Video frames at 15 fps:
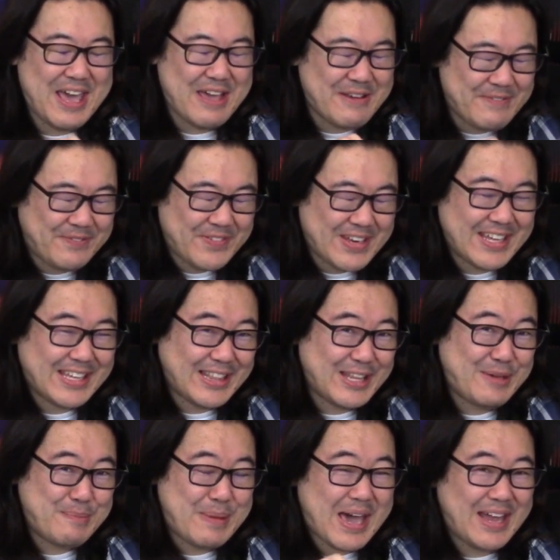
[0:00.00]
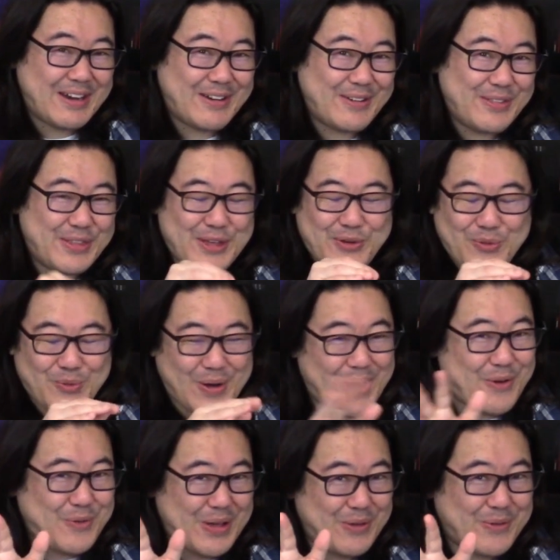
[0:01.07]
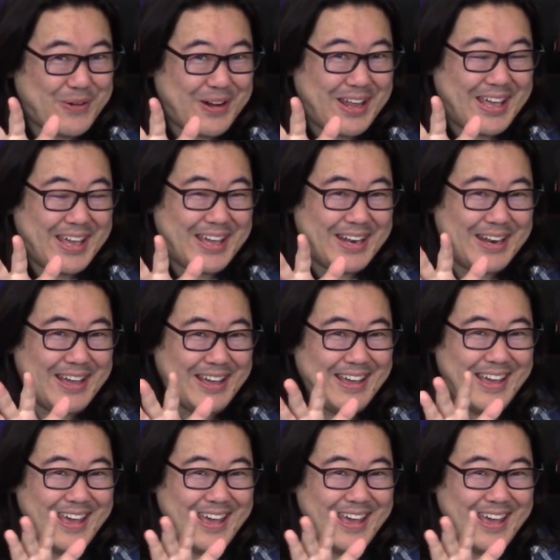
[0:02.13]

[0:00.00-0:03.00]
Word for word: infinitely better than what we were in